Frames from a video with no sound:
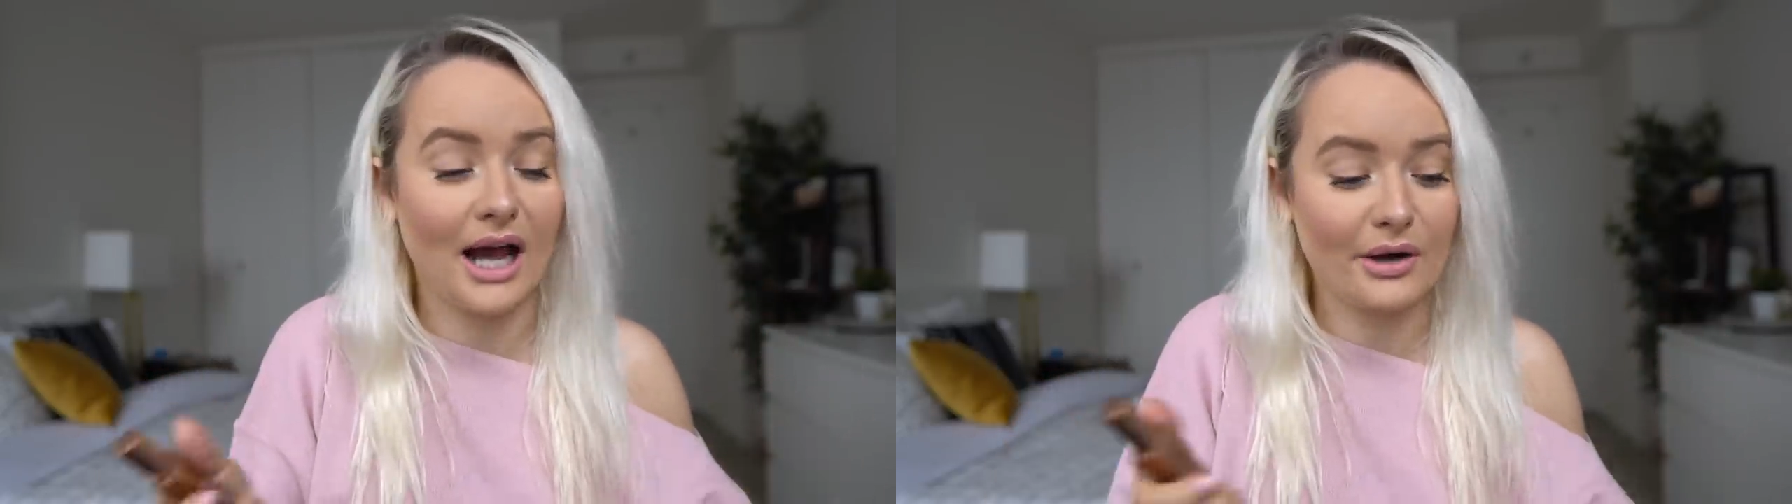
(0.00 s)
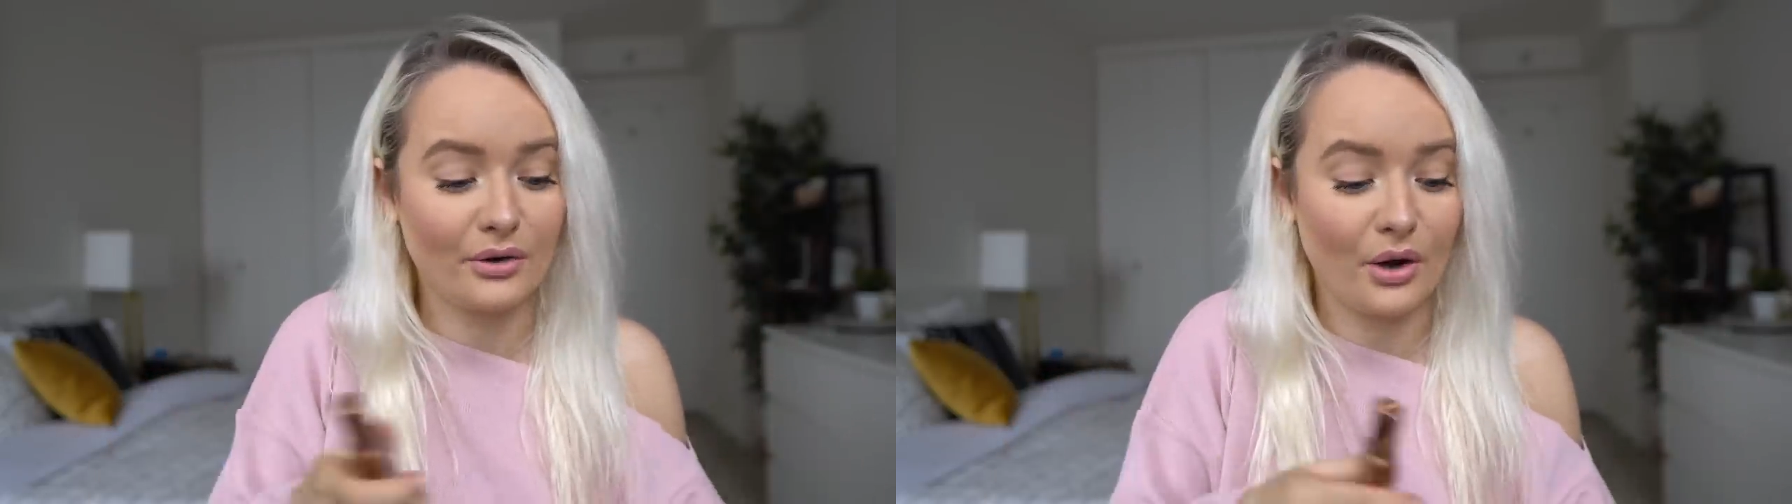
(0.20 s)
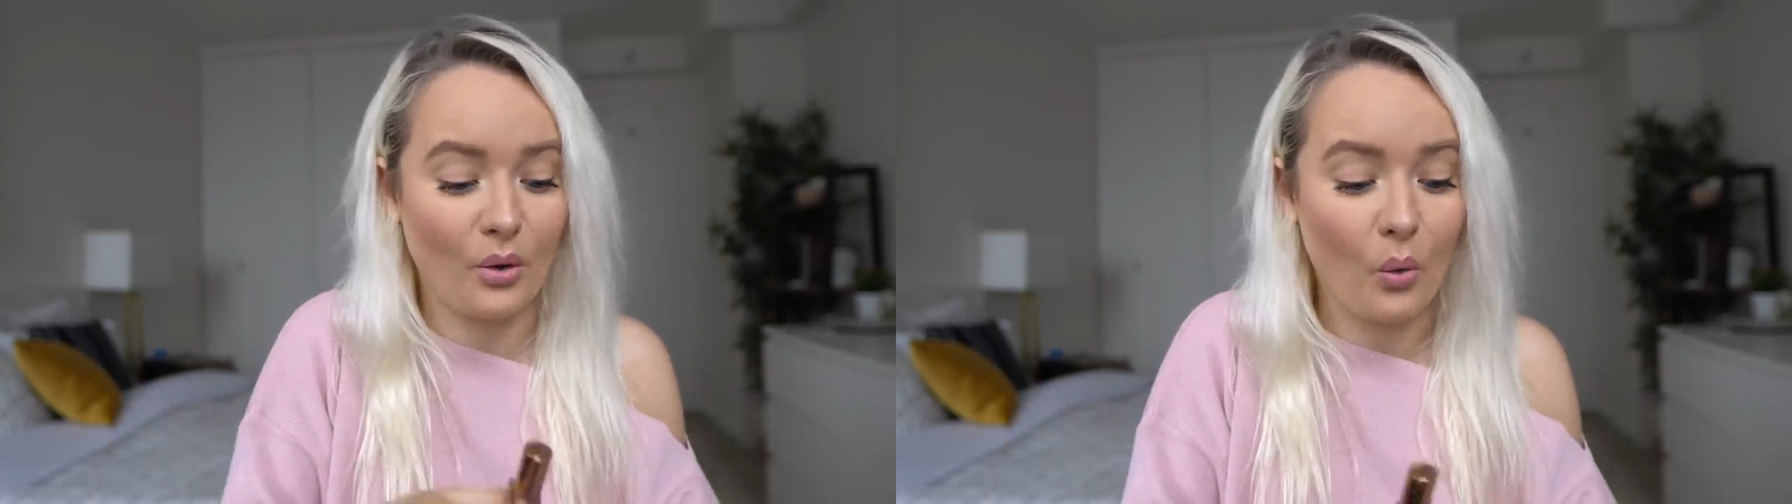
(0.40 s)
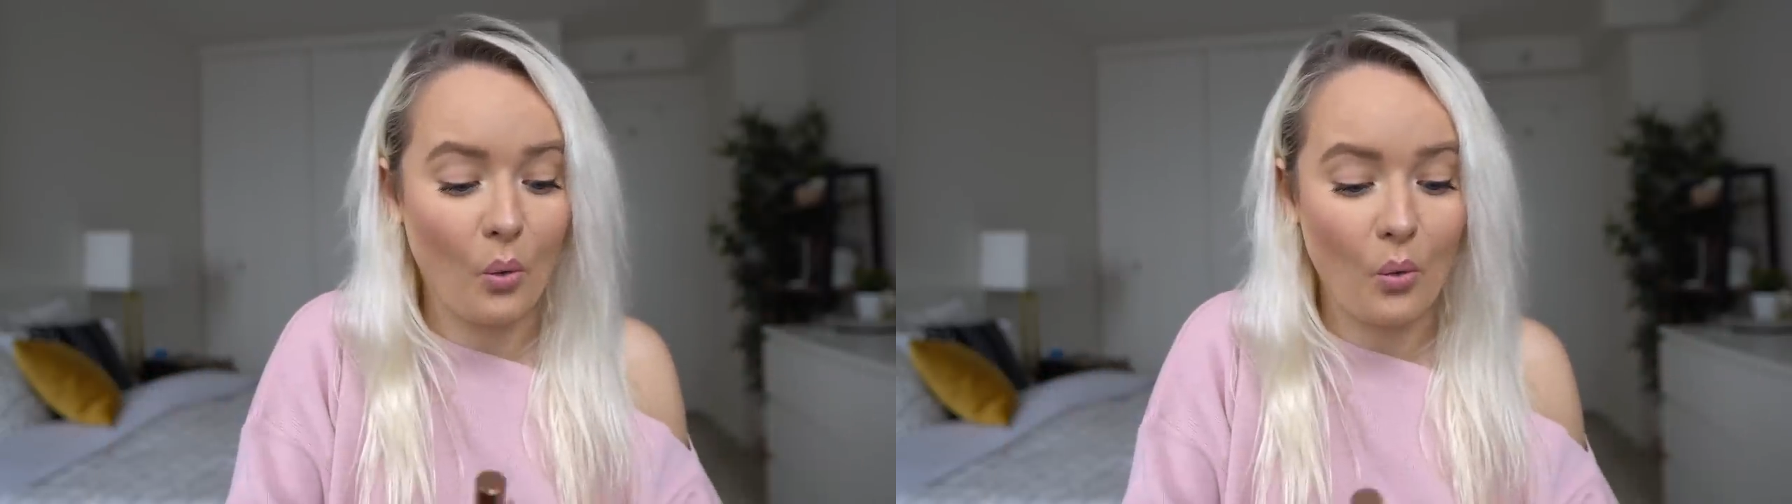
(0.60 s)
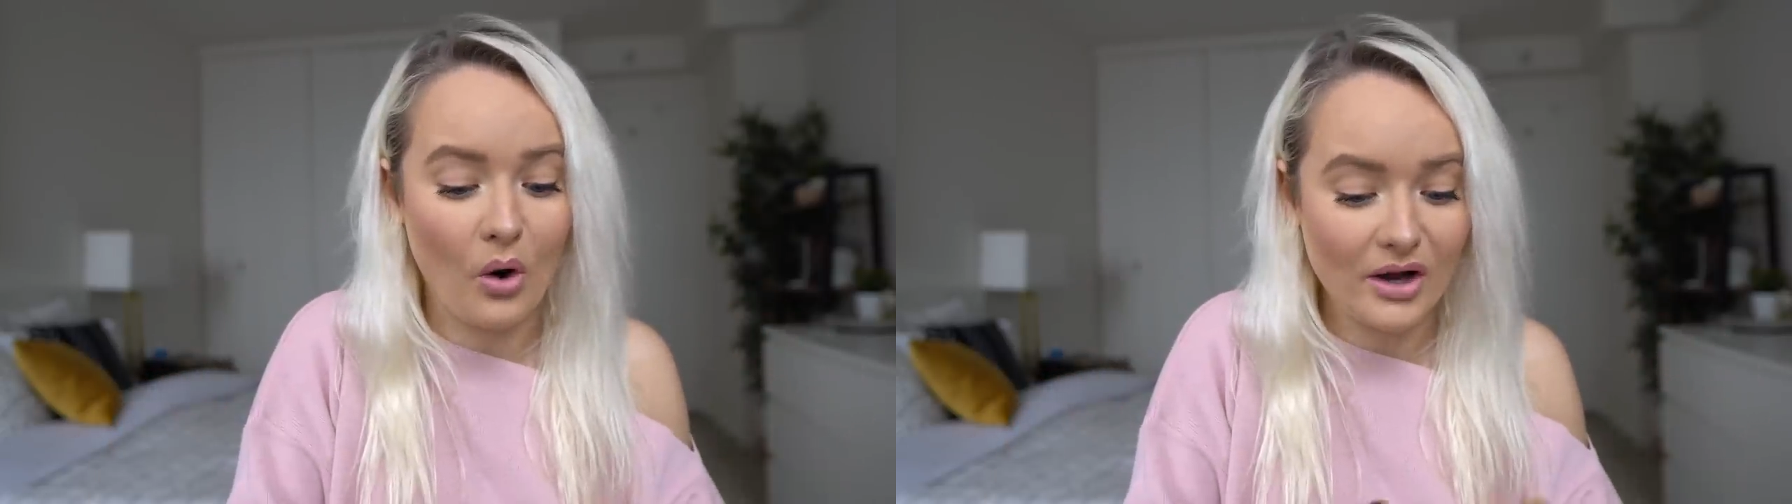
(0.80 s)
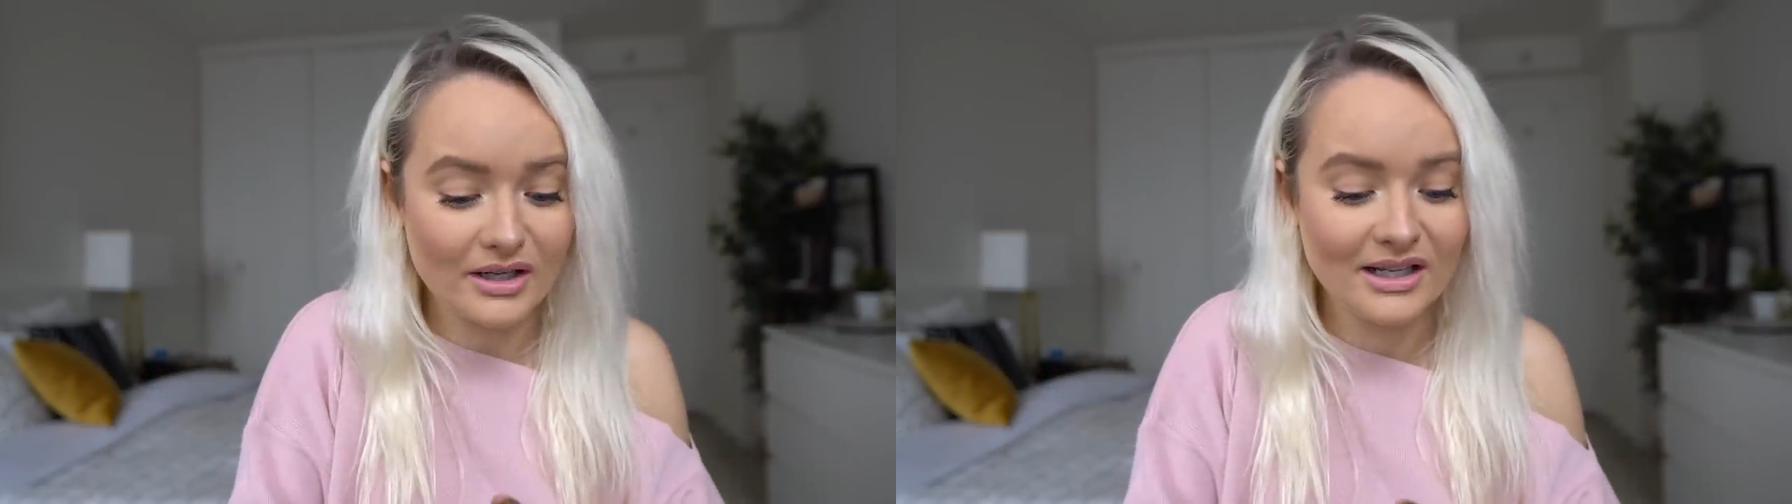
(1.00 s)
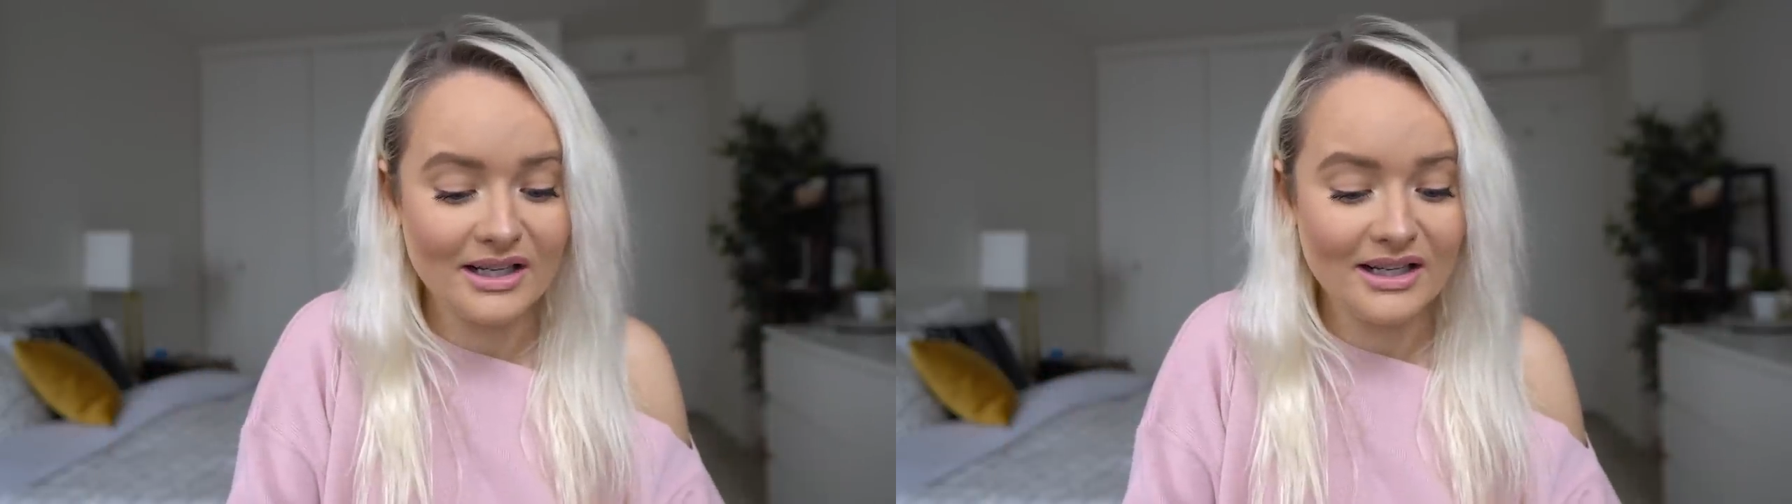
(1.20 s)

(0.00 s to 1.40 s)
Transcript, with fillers: I don't know what